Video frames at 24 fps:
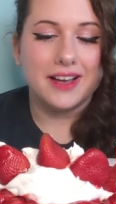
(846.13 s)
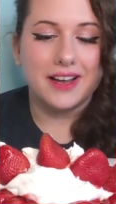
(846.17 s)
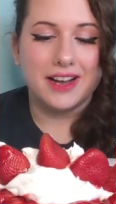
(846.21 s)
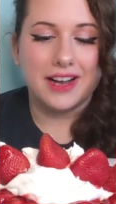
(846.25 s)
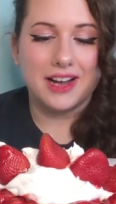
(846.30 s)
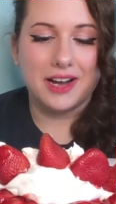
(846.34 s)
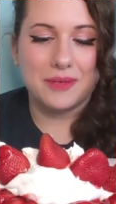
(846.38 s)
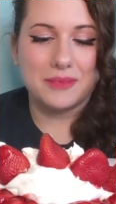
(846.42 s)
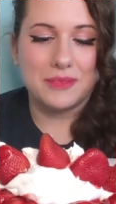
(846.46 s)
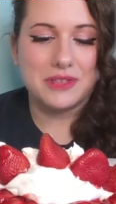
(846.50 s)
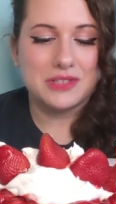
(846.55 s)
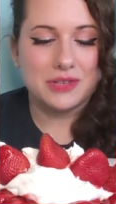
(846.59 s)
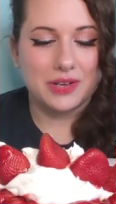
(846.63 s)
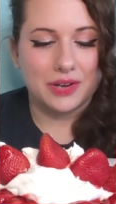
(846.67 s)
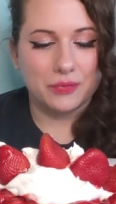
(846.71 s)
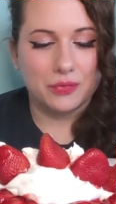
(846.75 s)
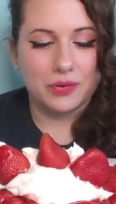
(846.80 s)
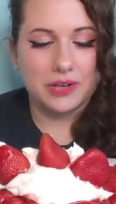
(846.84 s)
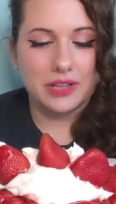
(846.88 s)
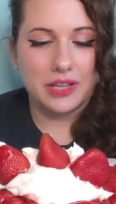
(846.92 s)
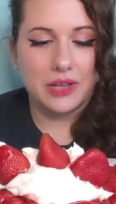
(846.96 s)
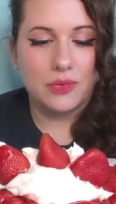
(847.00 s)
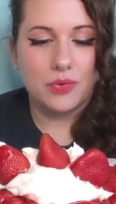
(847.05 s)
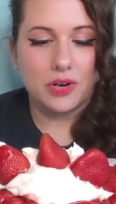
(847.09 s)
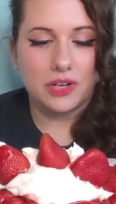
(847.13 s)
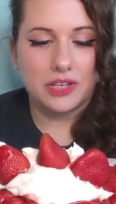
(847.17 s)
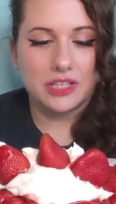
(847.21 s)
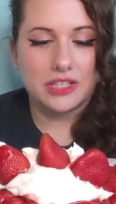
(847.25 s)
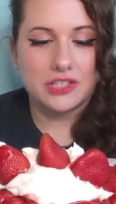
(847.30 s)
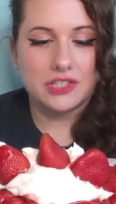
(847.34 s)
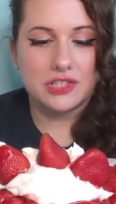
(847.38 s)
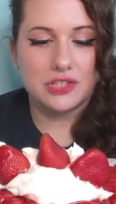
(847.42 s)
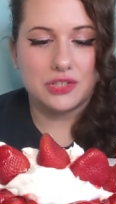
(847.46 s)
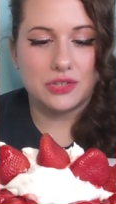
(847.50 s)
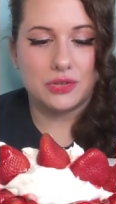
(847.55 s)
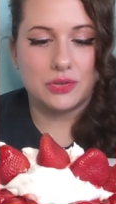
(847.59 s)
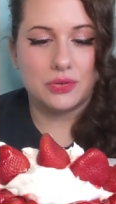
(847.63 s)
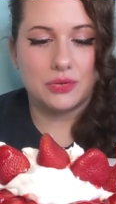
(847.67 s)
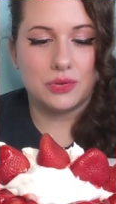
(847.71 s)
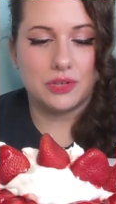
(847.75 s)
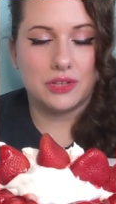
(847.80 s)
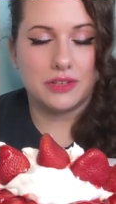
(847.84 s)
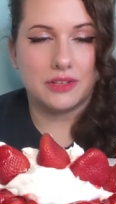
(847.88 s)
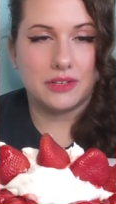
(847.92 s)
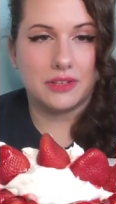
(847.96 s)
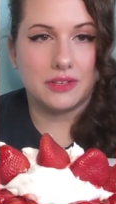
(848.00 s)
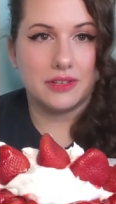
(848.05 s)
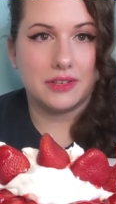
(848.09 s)
Um, so I really wanted to
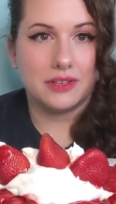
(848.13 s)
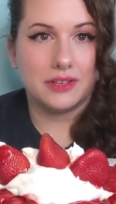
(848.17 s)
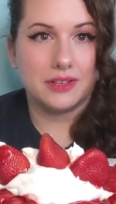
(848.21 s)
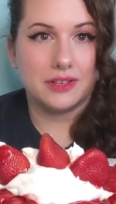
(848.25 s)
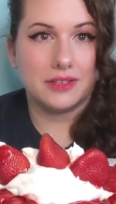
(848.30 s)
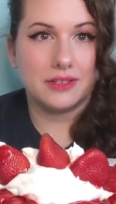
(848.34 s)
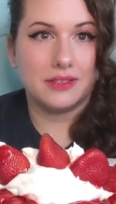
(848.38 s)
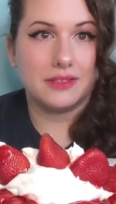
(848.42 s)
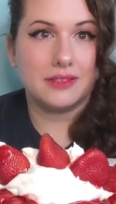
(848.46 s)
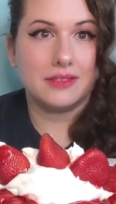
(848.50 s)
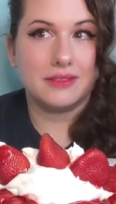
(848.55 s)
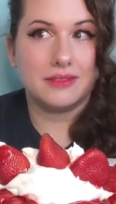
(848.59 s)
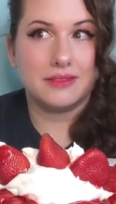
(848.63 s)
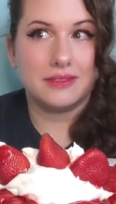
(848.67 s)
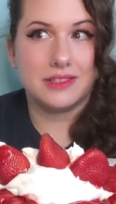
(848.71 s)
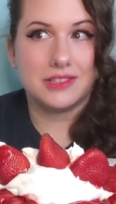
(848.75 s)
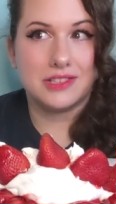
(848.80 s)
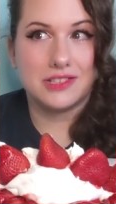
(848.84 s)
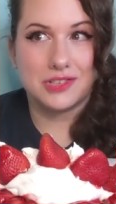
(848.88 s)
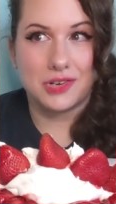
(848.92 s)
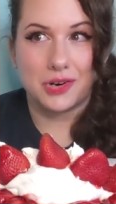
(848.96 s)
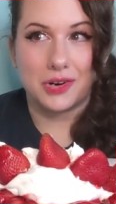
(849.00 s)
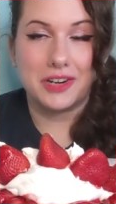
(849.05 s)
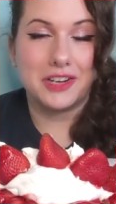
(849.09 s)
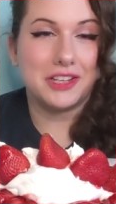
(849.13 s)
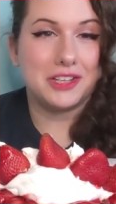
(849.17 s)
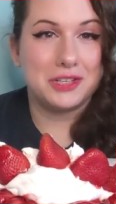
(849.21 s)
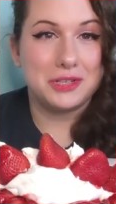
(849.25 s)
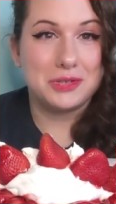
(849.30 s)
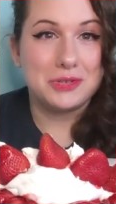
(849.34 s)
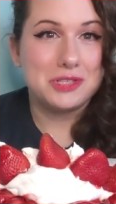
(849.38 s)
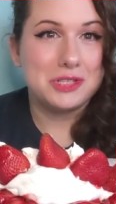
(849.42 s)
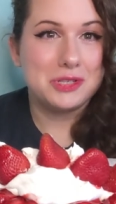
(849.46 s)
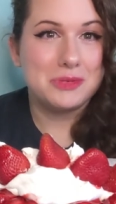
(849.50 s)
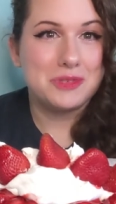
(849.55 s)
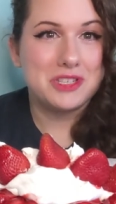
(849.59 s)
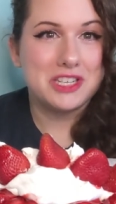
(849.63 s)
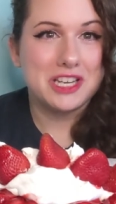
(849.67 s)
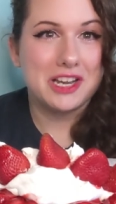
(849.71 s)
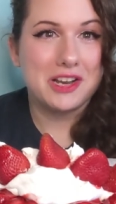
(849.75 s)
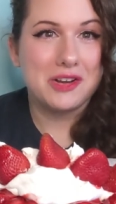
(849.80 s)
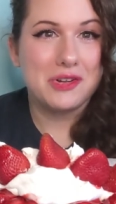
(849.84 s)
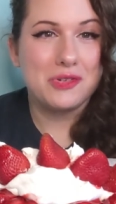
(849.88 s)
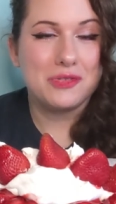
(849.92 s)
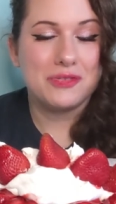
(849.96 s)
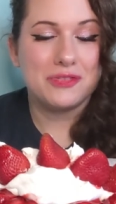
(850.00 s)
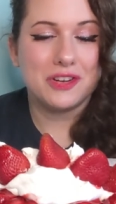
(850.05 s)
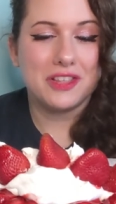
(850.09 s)
start a YouTube
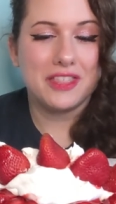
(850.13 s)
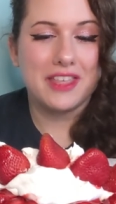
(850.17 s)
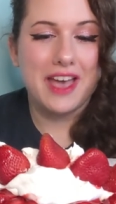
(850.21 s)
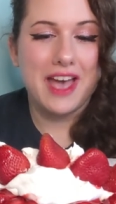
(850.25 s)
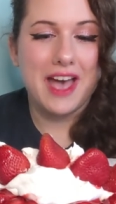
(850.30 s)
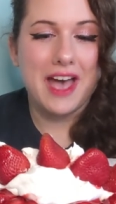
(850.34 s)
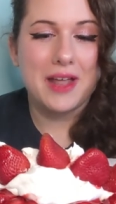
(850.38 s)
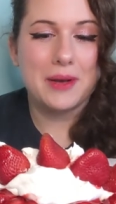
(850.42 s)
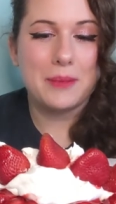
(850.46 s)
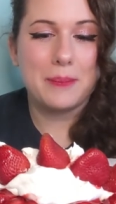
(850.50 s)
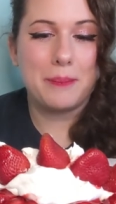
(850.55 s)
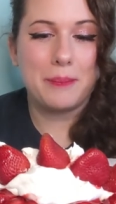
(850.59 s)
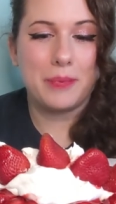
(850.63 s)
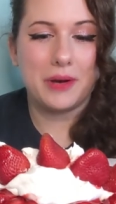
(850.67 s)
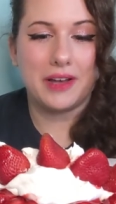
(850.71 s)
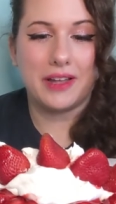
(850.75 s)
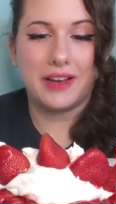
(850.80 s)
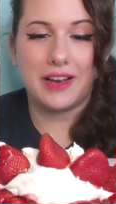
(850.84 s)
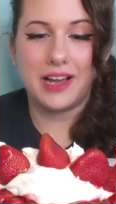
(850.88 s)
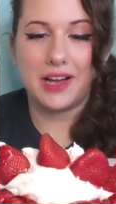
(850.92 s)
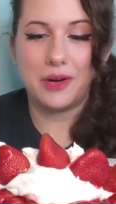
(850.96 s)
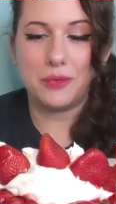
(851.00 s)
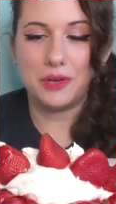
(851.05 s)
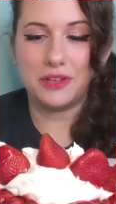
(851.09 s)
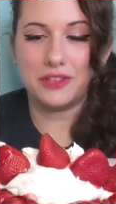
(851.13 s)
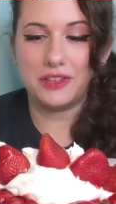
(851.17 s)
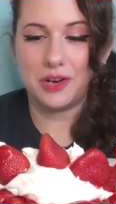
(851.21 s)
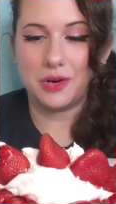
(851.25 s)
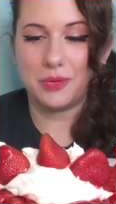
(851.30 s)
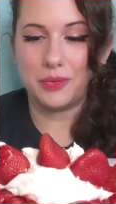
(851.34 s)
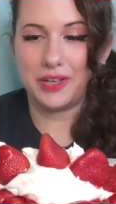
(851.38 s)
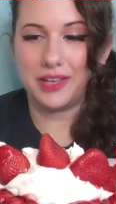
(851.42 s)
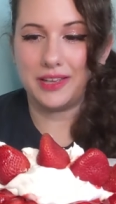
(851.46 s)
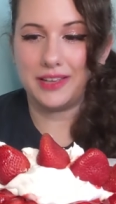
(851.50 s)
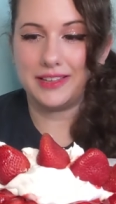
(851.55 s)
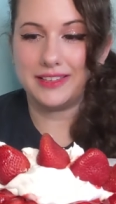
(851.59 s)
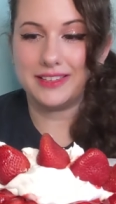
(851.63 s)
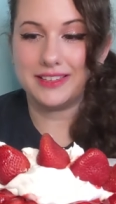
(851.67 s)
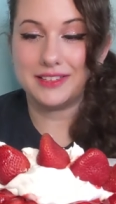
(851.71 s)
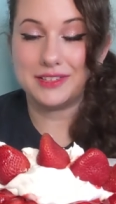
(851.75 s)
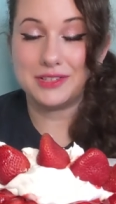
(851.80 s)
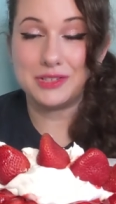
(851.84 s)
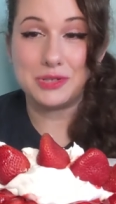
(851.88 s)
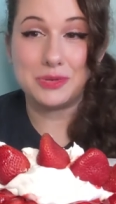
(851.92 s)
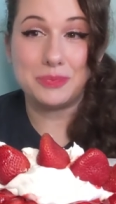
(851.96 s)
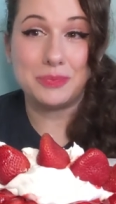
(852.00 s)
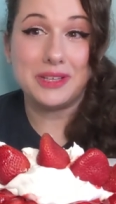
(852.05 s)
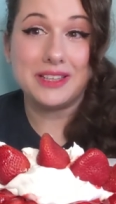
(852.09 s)
channel for that, but I was always
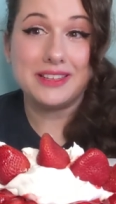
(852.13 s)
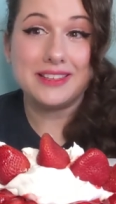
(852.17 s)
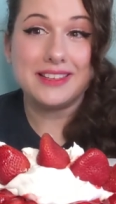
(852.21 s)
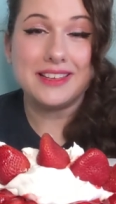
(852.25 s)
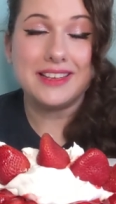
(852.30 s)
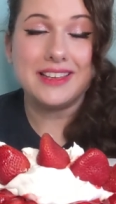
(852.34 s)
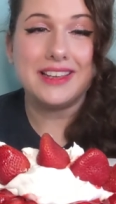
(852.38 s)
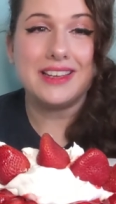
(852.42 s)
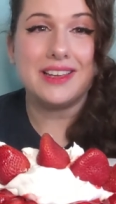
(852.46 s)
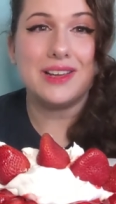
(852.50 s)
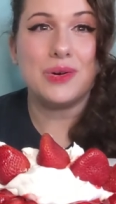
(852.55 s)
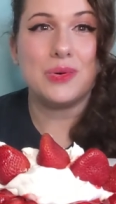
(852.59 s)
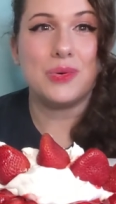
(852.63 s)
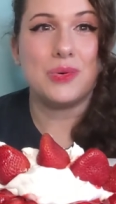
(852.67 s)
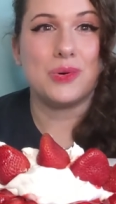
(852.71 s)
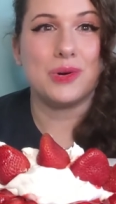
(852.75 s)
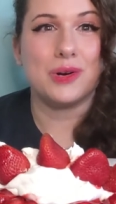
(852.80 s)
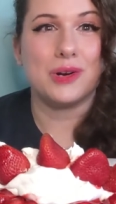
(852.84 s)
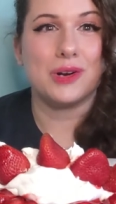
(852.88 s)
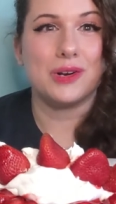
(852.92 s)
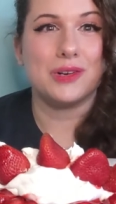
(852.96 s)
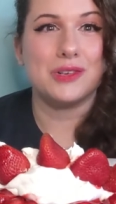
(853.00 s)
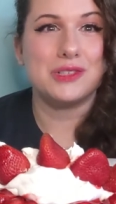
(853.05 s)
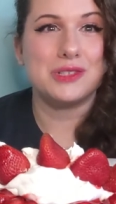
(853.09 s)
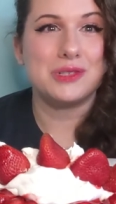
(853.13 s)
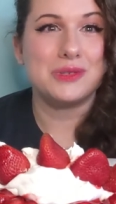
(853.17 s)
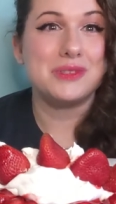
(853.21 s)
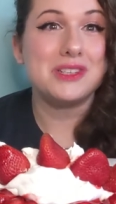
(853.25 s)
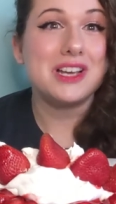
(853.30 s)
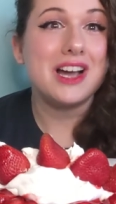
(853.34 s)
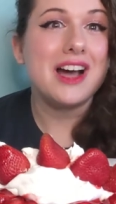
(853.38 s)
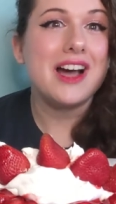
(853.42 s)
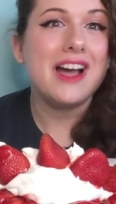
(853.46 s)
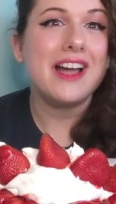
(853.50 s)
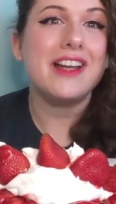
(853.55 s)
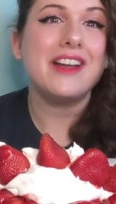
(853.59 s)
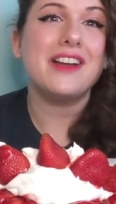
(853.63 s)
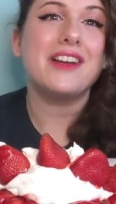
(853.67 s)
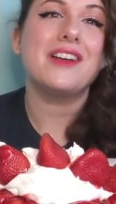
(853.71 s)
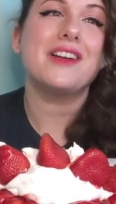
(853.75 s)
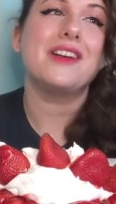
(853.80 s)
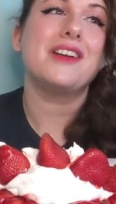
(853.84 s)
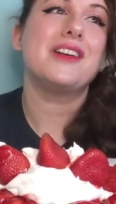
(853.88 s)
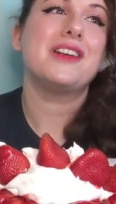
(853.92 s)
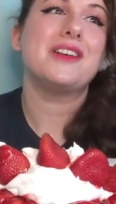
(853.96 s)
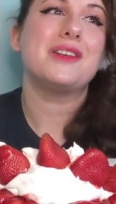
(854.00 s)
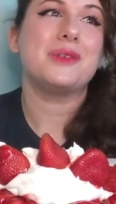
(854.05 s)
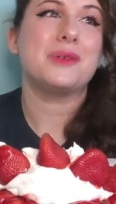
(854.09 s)
too busy or too
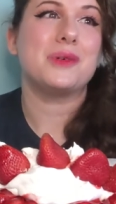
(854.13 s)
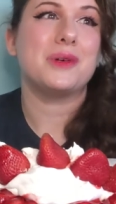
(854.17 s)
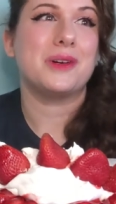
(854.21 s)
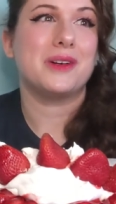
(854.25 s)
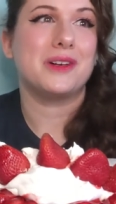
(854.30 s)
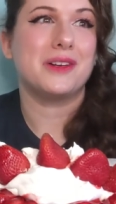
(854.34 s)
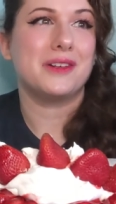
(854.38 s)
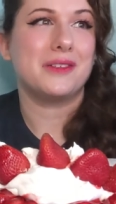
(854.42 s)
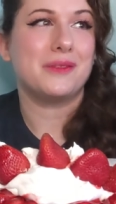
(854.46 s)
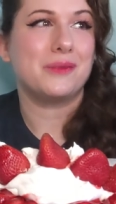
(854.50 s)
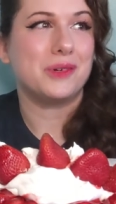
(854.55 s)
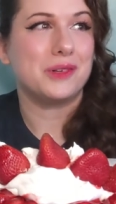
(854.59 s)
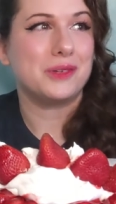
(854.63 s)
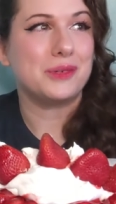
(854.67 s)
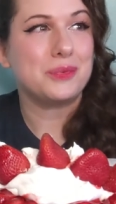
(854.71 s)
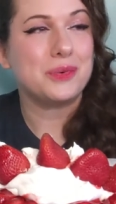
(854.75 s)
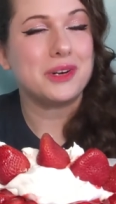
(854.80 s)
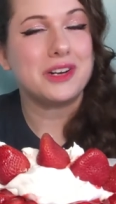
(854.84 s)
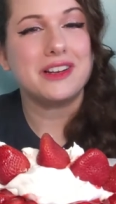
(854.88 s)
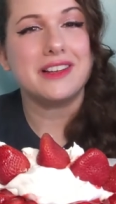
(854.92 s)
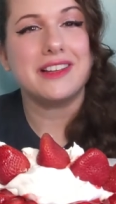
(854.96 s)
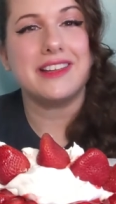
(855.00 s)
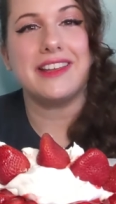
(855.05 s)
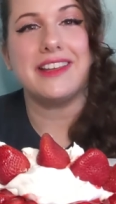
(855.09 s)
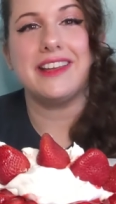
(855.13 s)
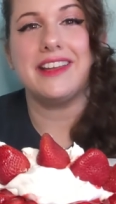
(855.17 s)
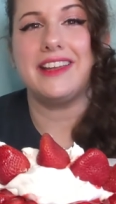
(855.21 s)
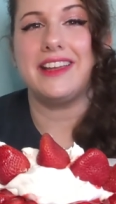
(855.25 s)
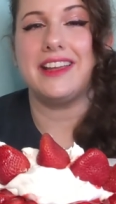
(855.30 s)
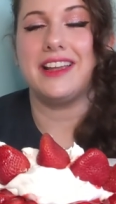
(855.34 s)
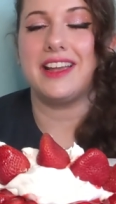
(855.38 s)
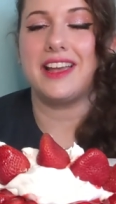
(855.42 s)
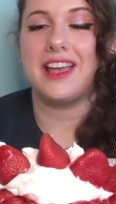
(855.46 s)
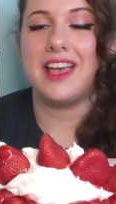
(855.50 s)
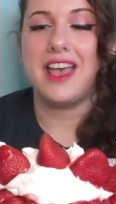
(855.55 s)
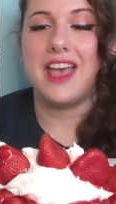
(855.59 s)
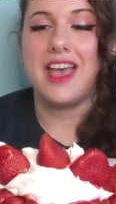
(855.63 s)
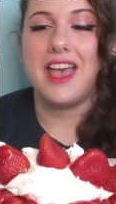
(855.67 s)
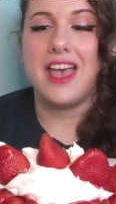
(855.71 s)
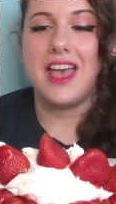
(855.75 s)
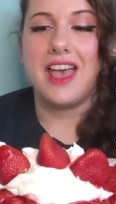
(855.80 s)
tired or was working.